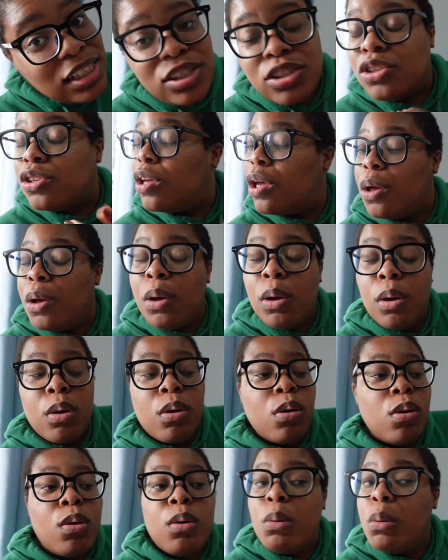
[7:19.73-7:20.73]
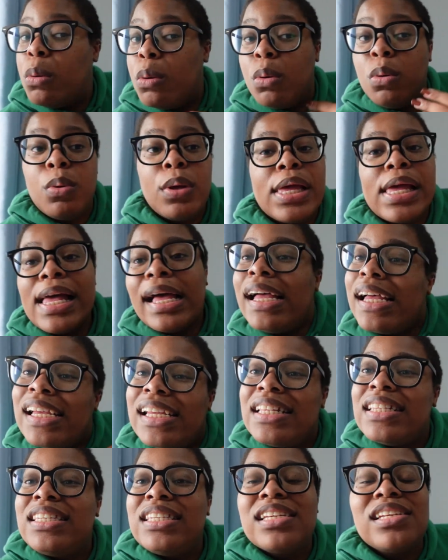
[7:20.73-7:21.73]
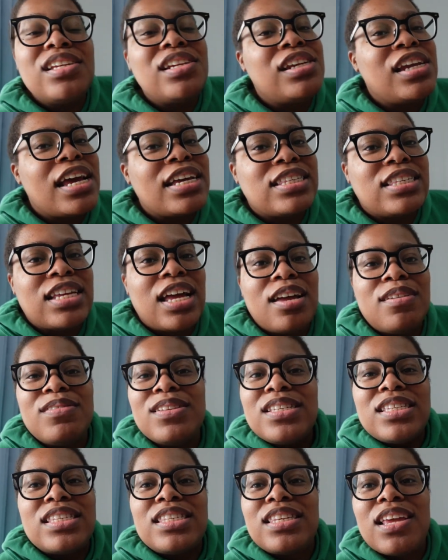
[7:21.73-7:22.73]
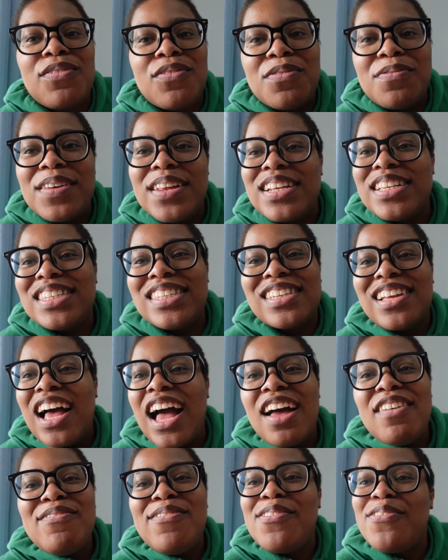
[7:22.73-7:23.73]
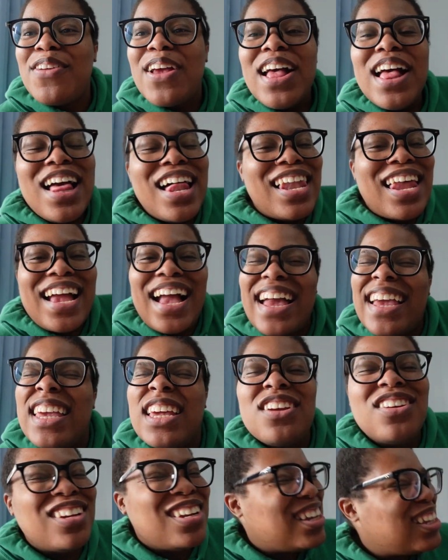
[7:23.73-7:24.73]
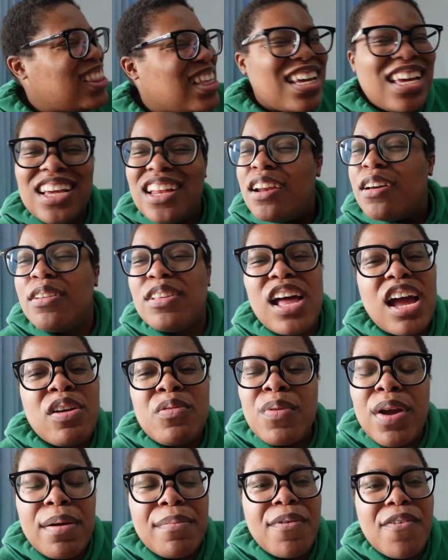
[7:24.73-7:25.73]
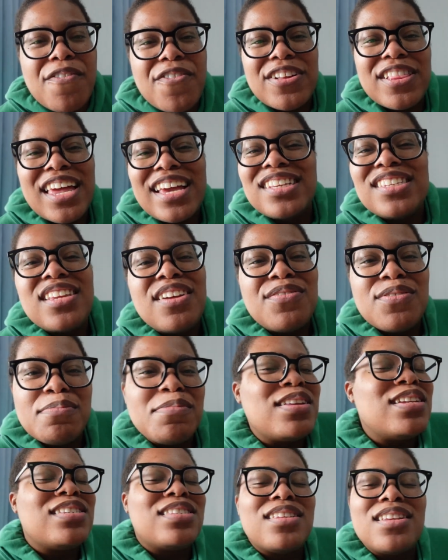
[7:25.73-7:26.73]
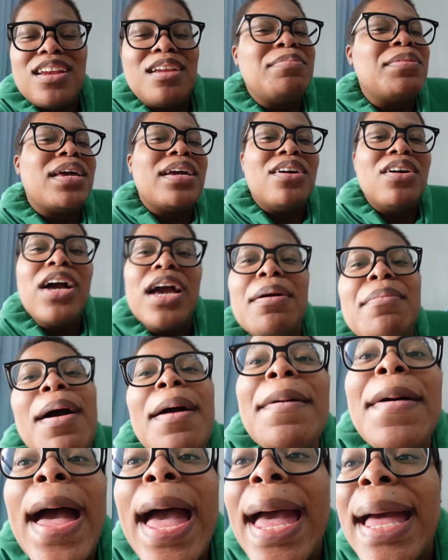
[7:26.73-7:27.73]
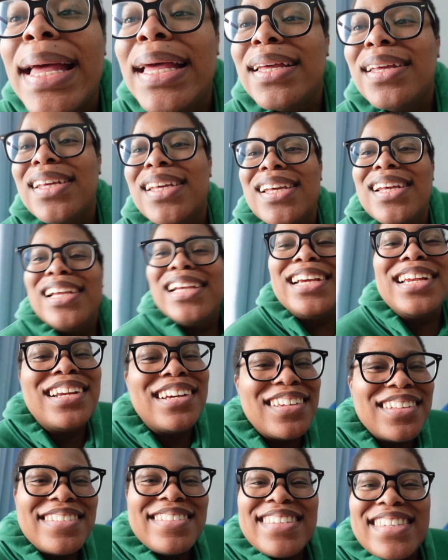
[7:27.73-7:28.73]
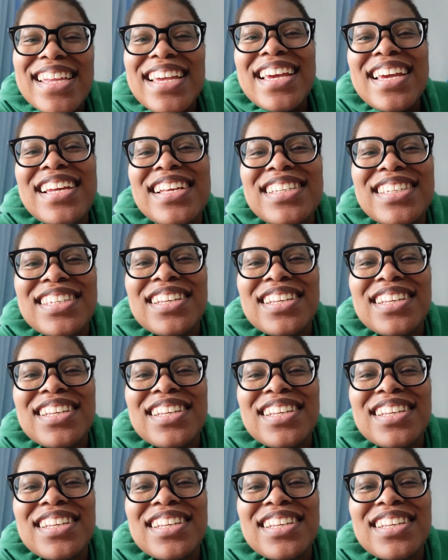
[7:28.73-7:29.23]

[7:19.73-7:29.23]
So until next time, this is seven minutes. So I've been like, I get on the thing and I, I ramble for like seven minutes and then I'm like, okay, bye bye. You know what I'm saying?